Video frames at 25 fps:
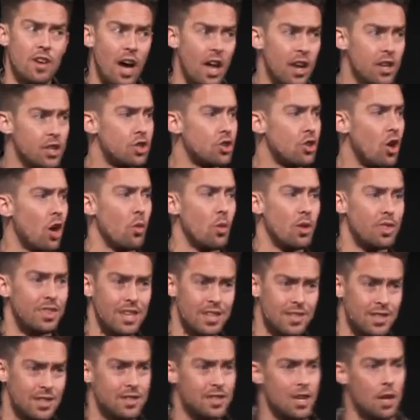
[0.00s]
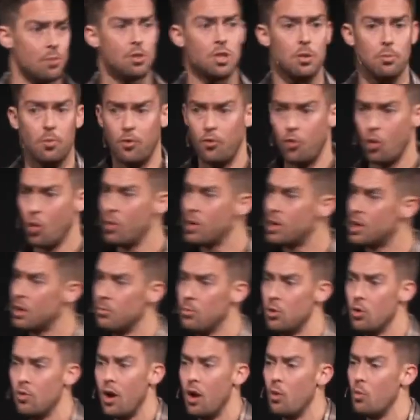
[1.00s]
got to start with this assumption before we can
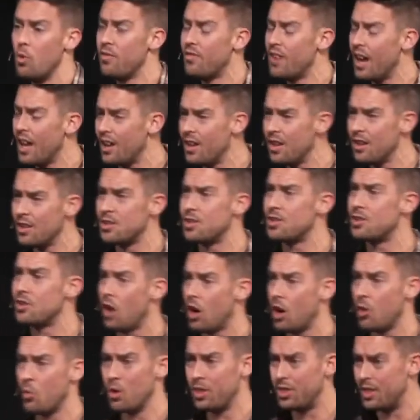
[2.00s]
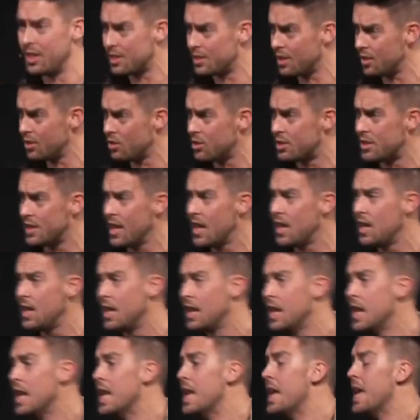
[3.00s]
move on. We've got to uh, start with this
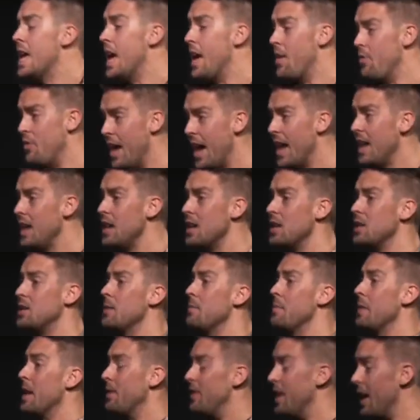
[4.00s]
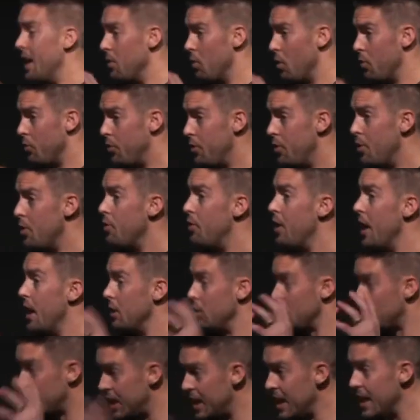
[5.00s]
understanding, and that is that,
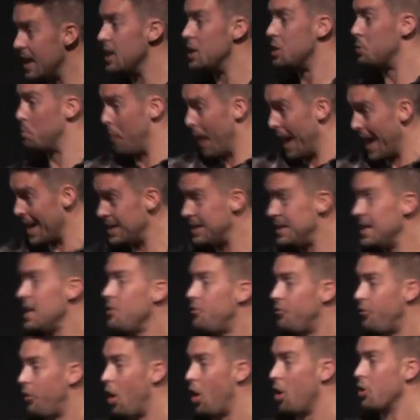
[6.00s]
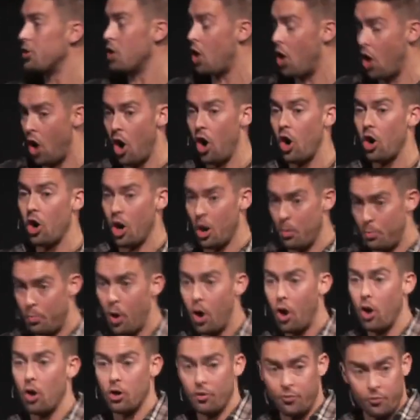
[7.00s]
that kids by default are
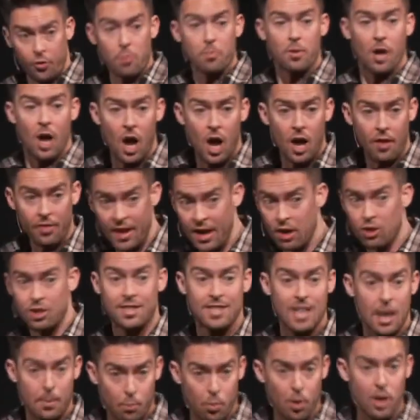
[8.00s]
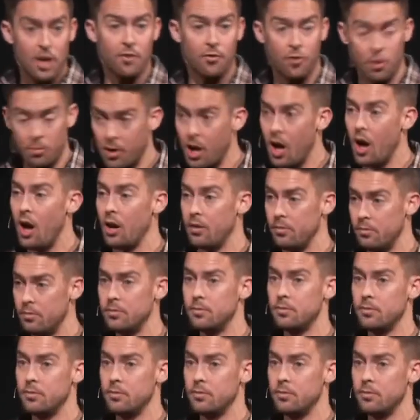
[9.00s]
apart from God. They are separated from God.